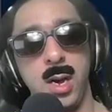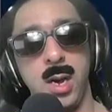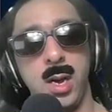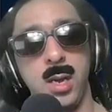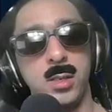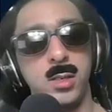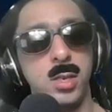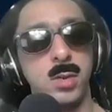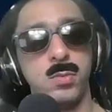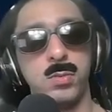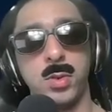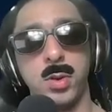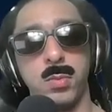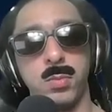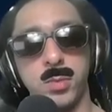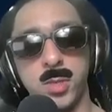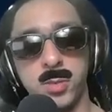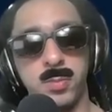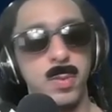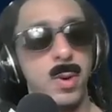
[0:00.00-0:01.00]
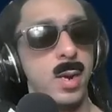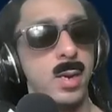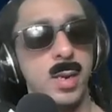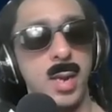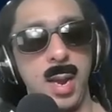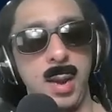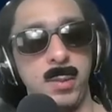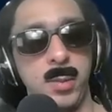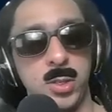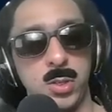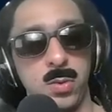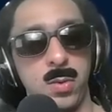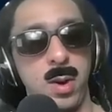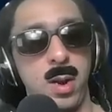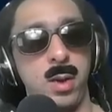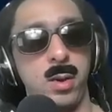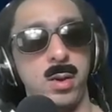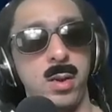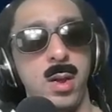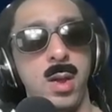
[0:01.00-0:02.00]
to spread damage
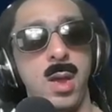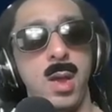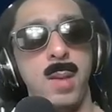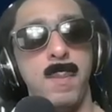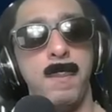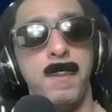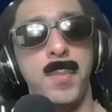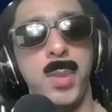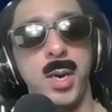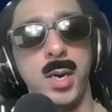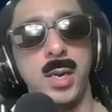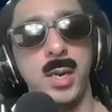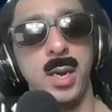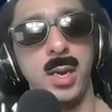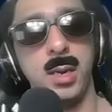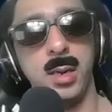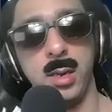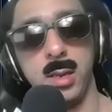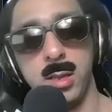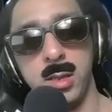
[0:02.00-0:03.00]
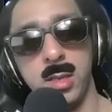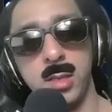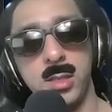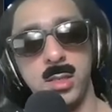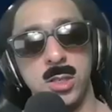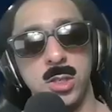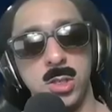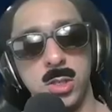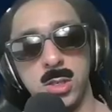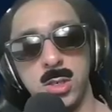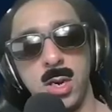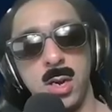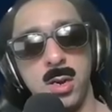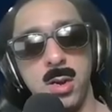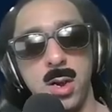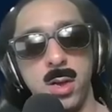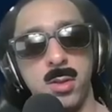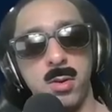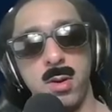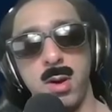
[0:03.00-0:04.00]
around. But again, this is just
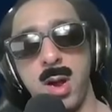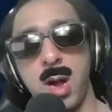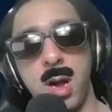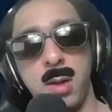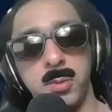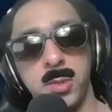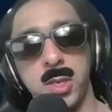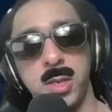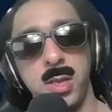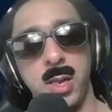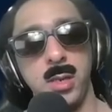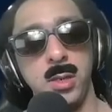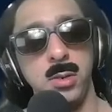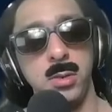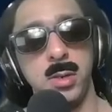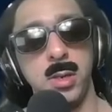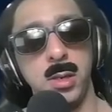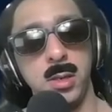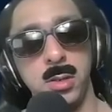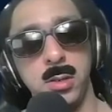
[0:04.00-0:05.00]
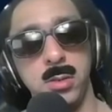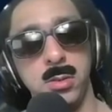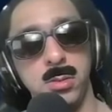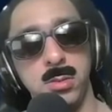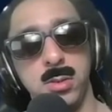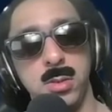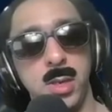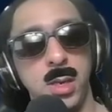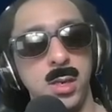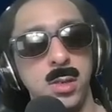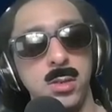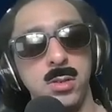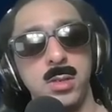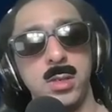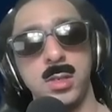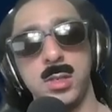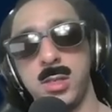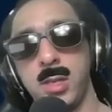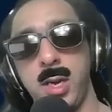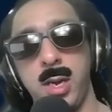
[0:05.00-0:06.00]
another option that you can use. And you
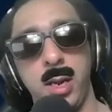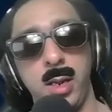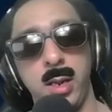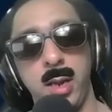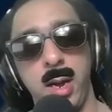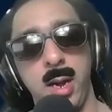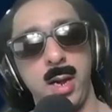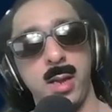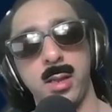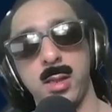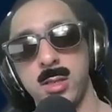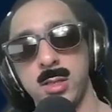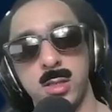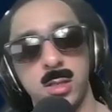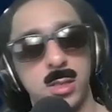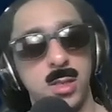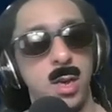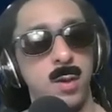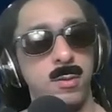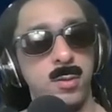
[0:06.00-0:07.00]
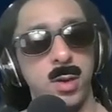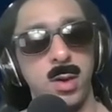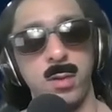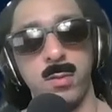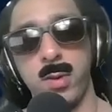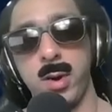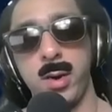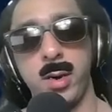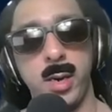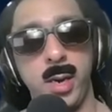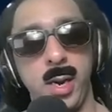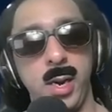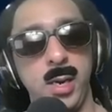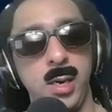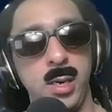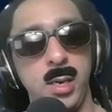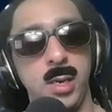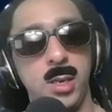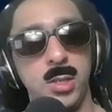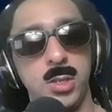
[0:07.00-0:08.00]
could say, yeah, this is definitely a rare
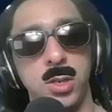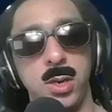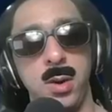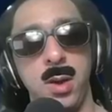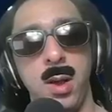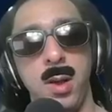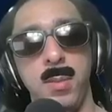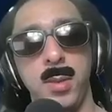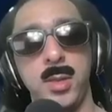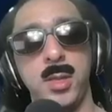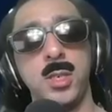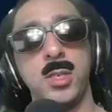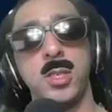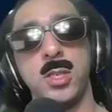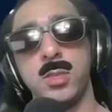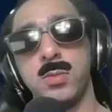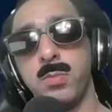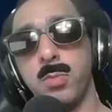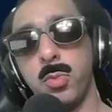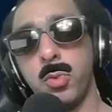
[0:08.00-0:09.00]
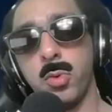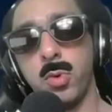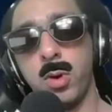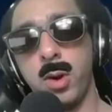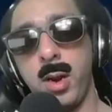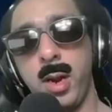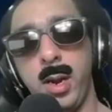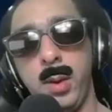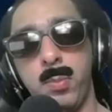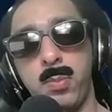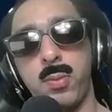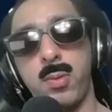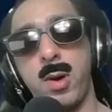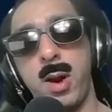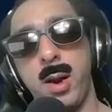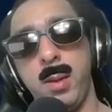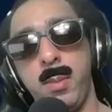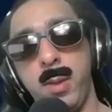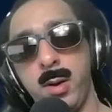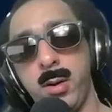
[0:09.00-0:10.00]
candy engine, but this is more a
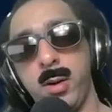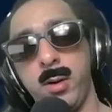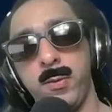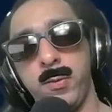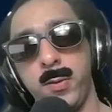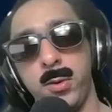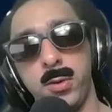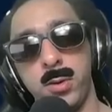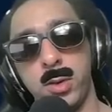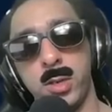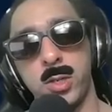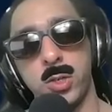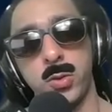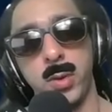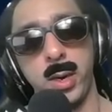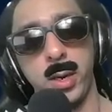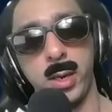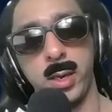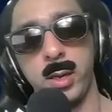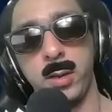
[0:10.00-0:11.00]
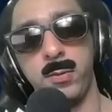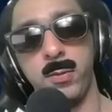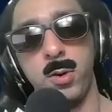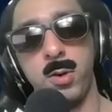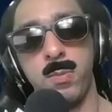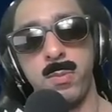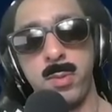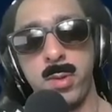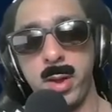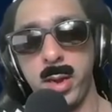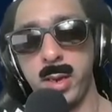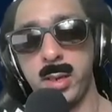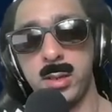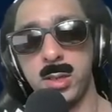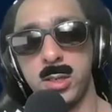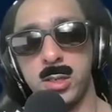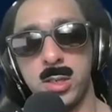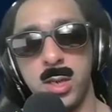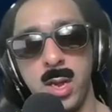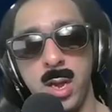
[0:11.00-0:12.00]
primary focus, right? Like if you're playing
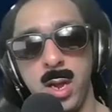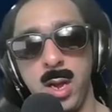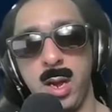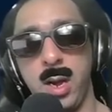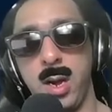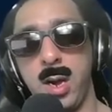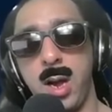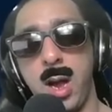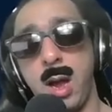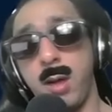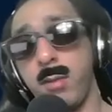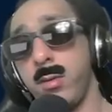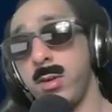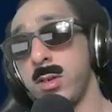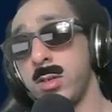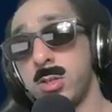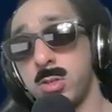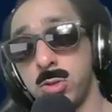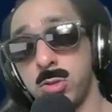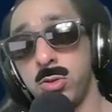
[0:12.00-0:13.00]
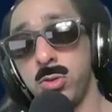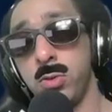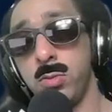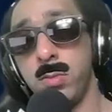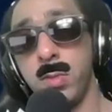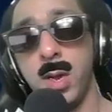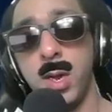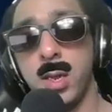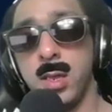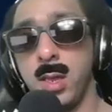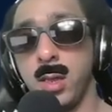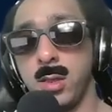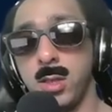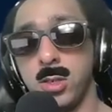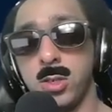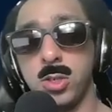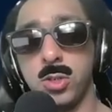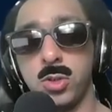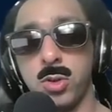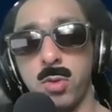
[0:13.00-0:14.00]
this, I would assume that
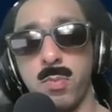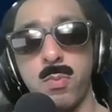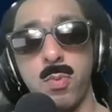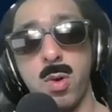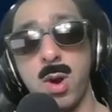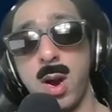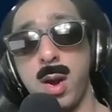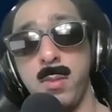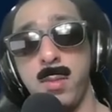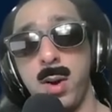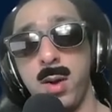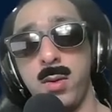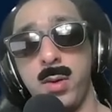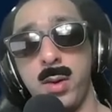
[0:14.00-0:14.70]
this is your primary